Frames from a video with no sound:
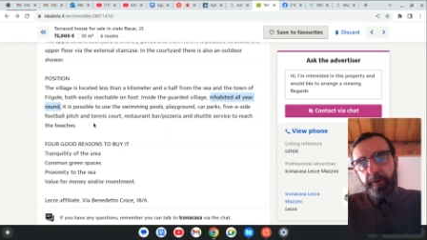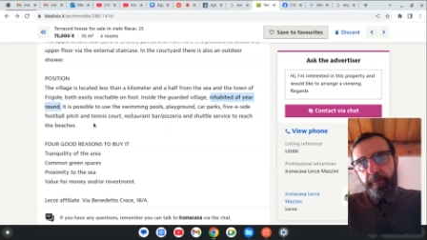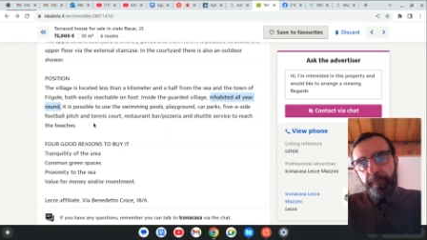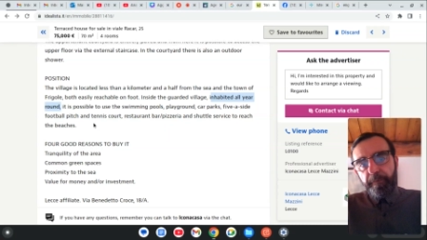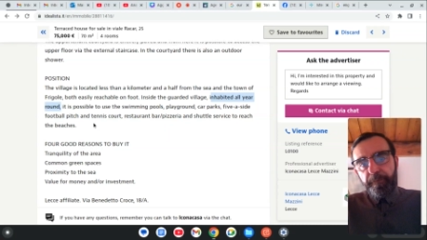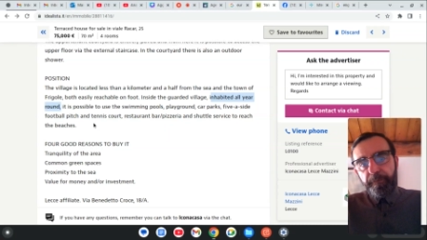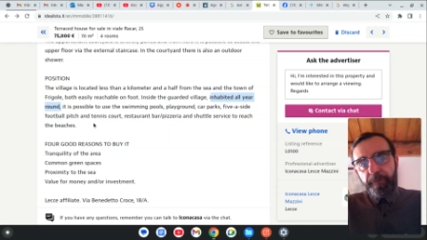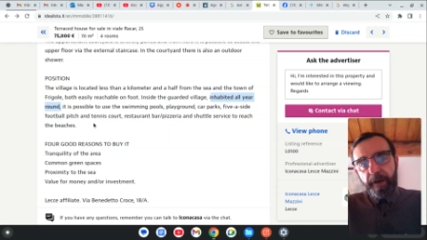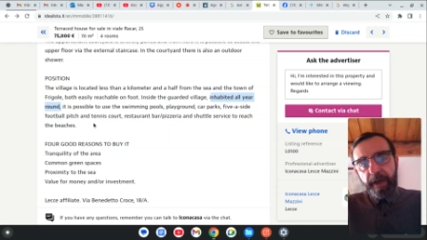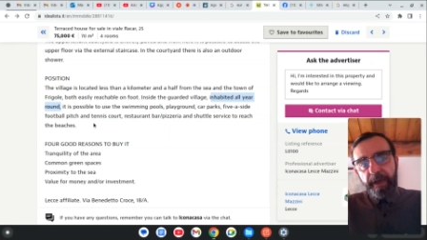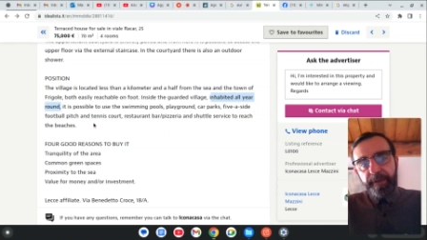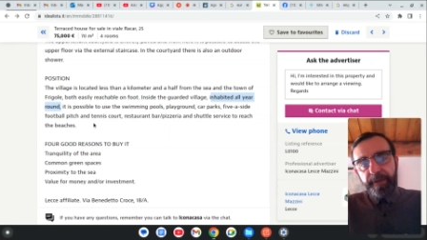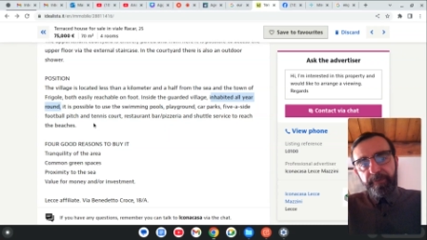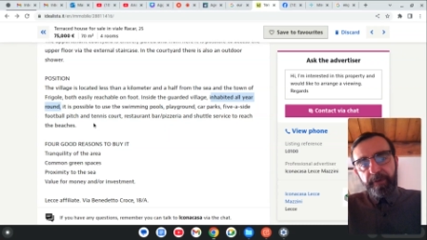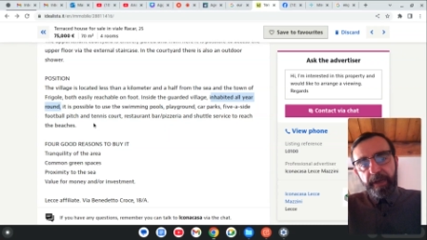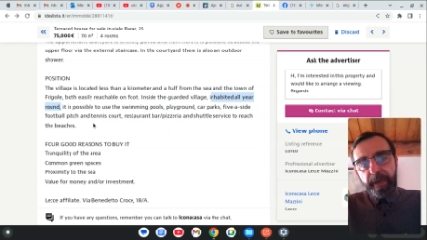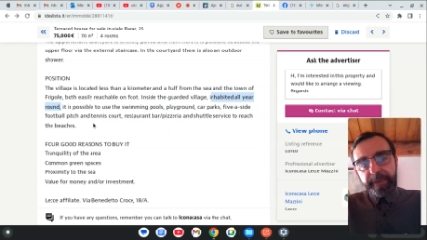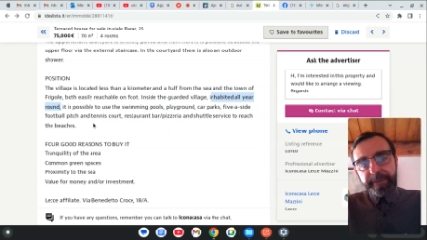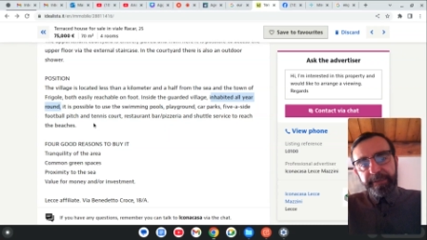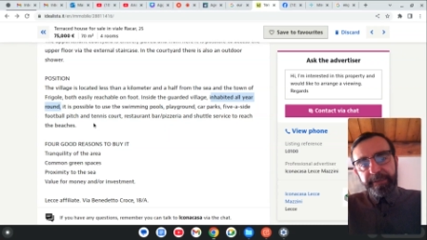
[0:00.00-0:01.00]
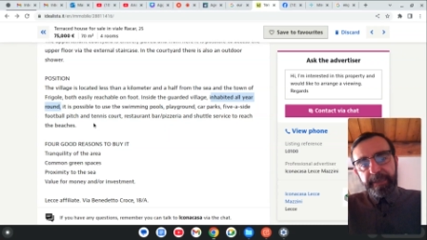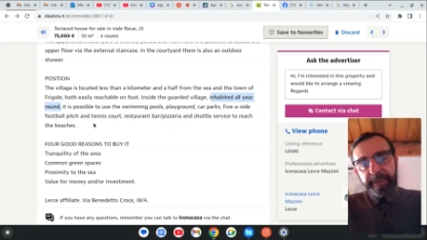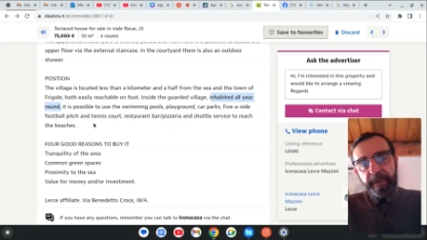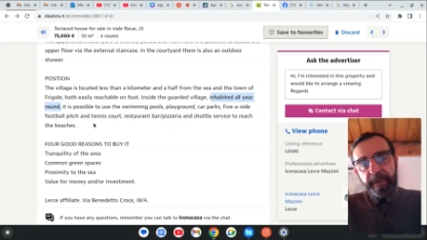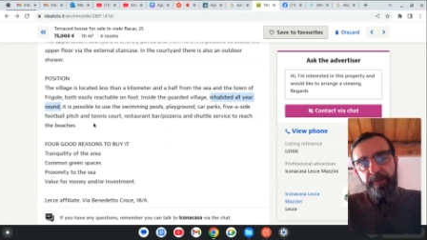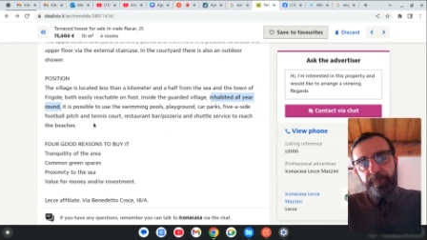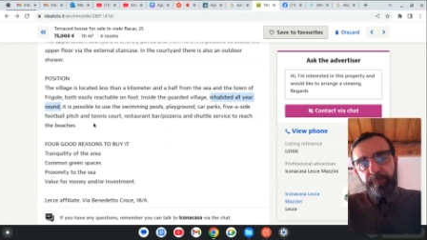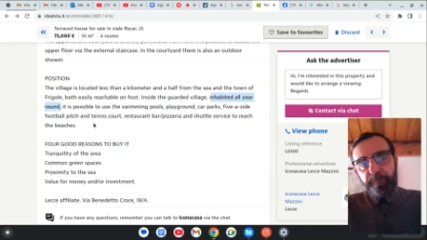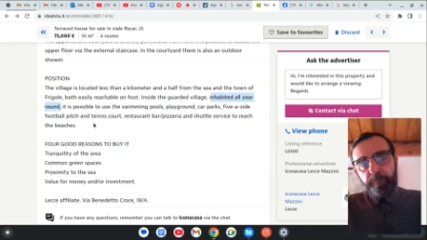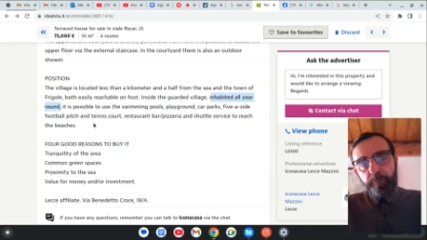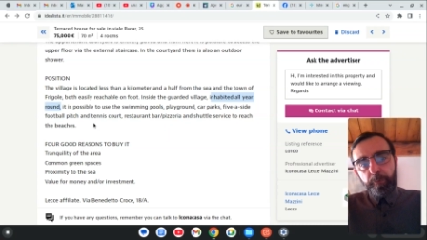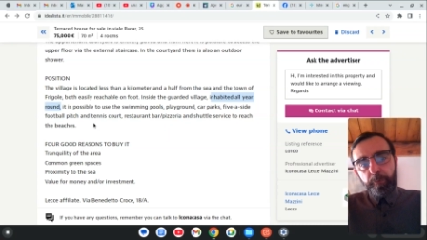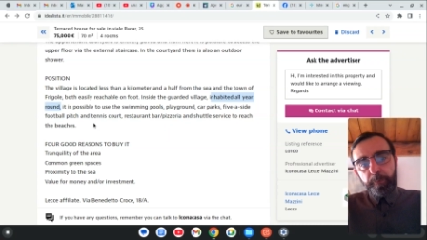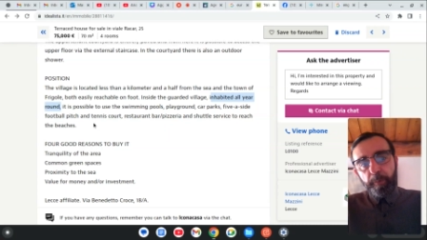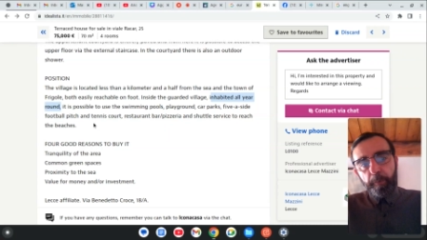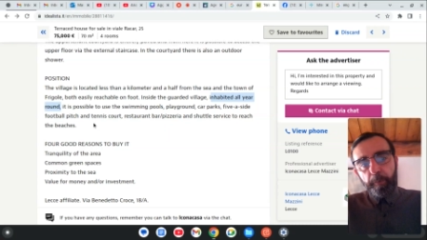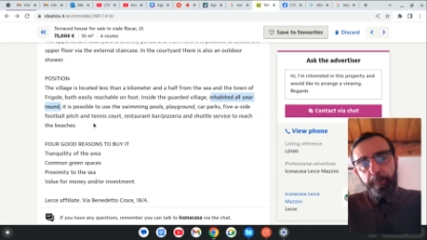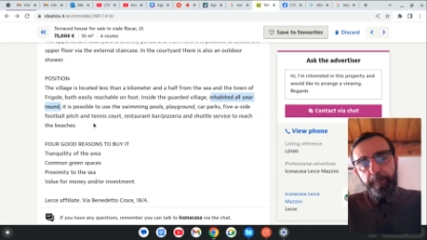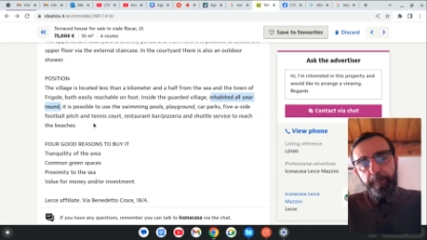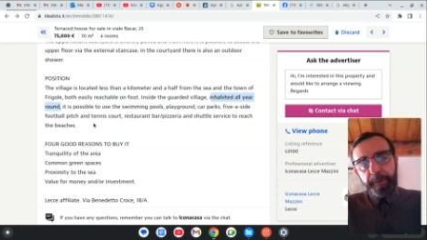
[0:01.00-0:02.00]
five aside
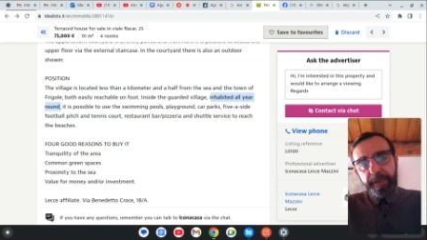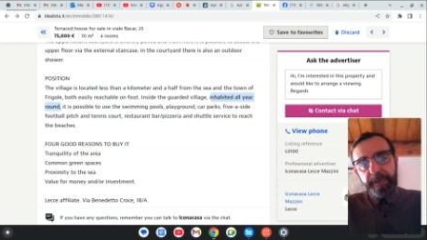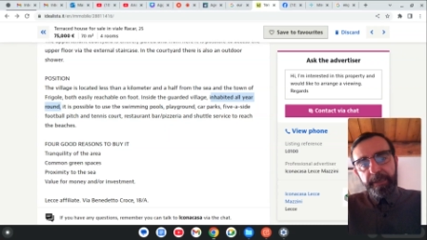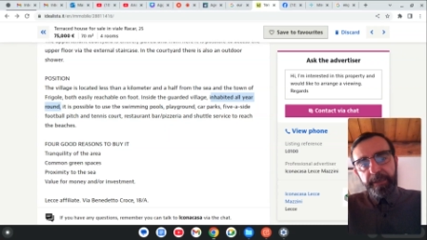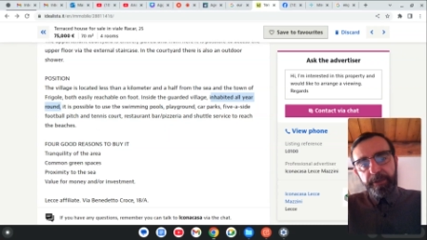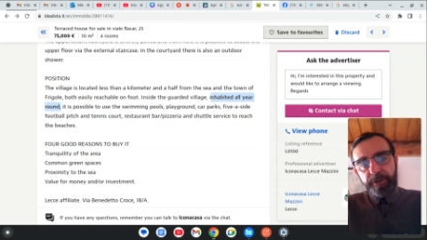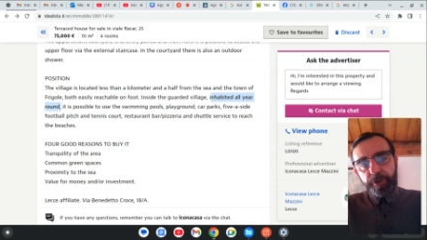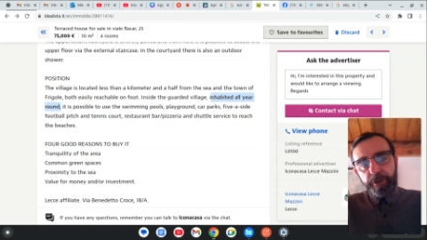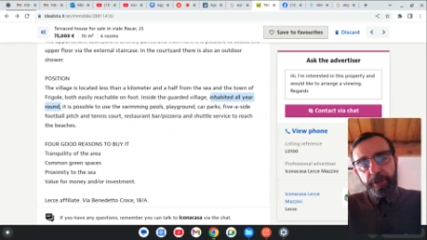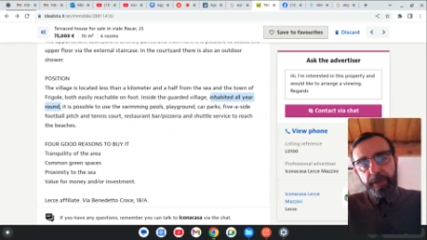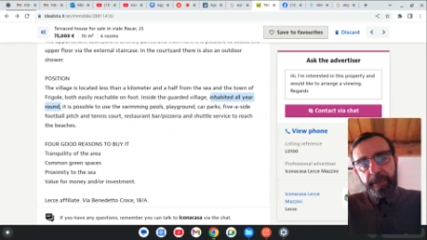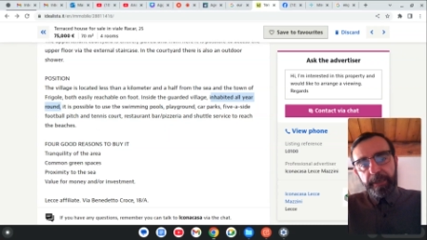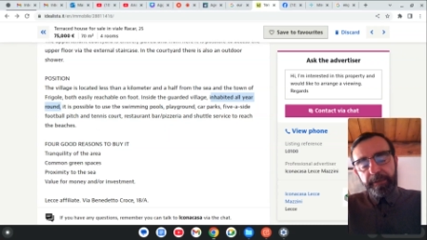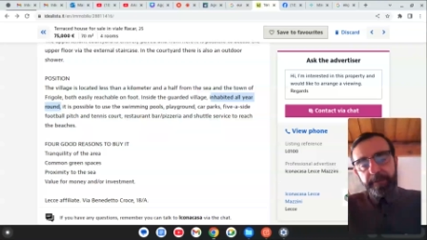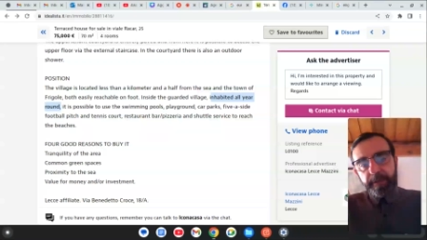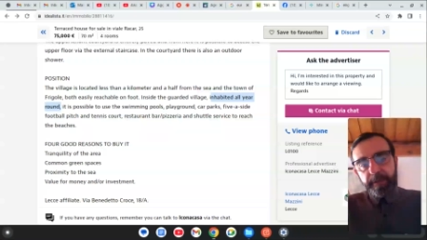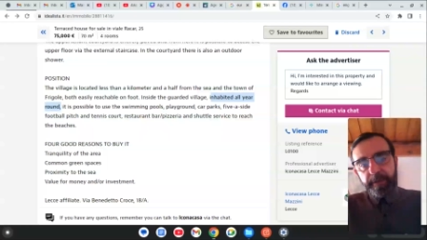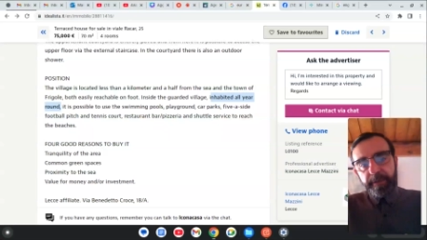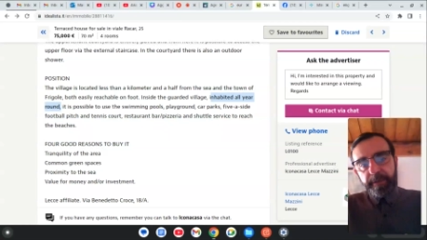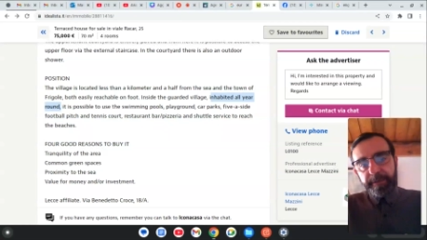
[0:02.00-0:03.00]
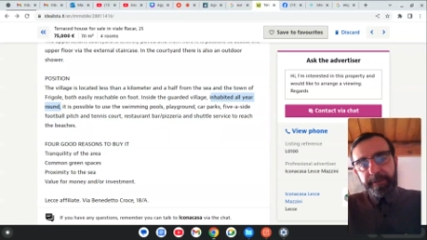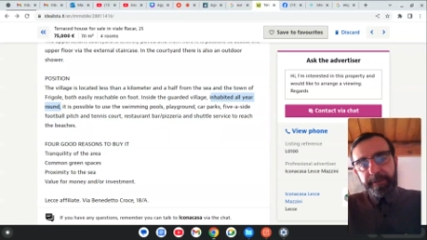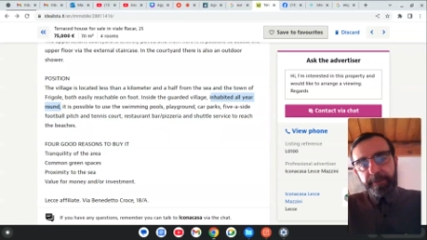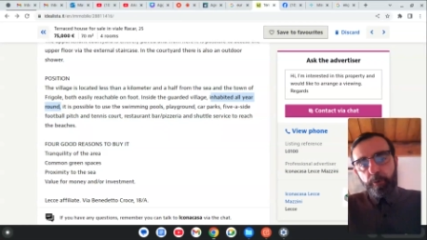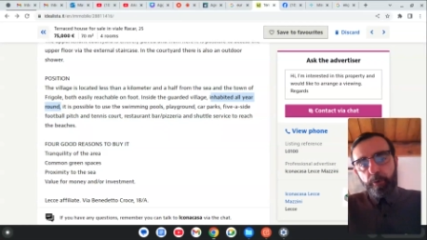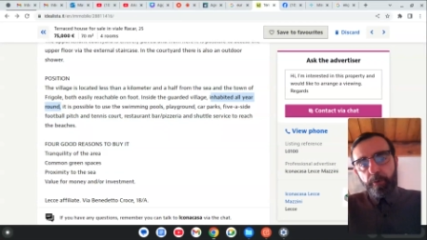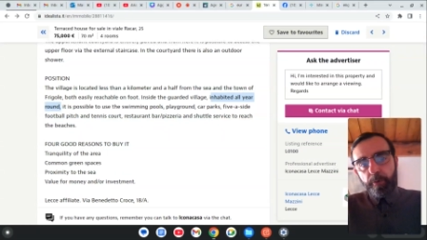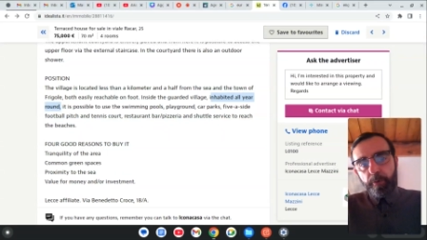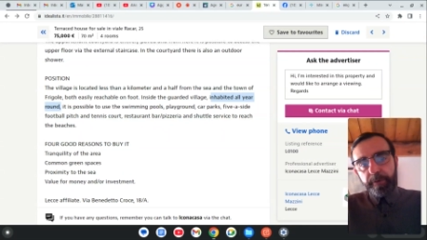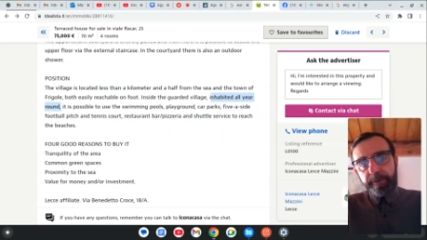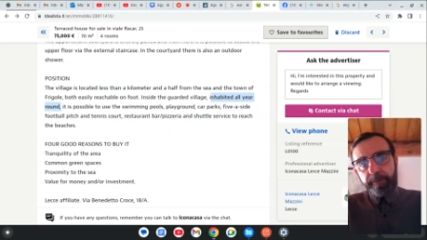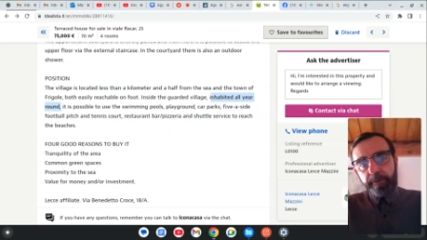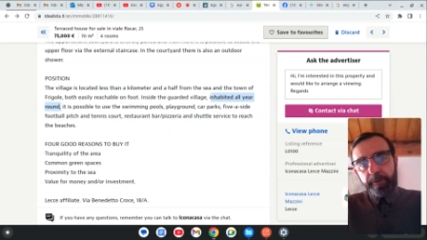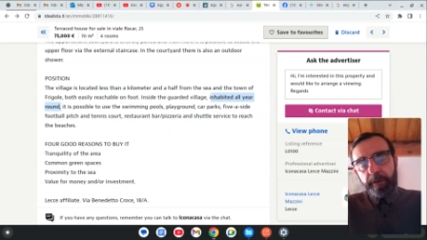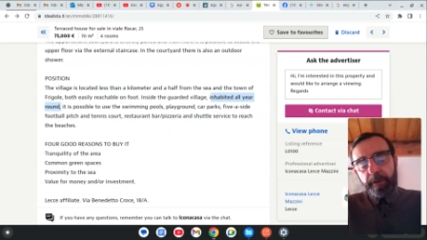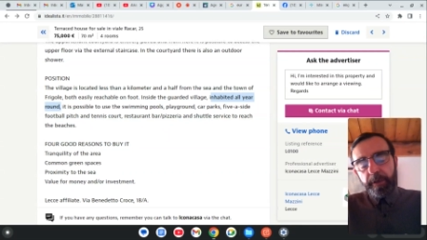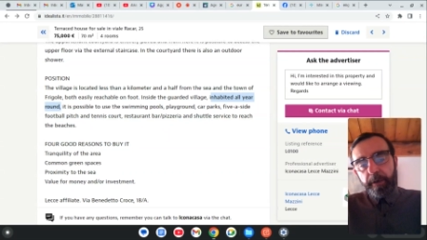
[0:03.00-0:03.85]
football pitch and tennis court,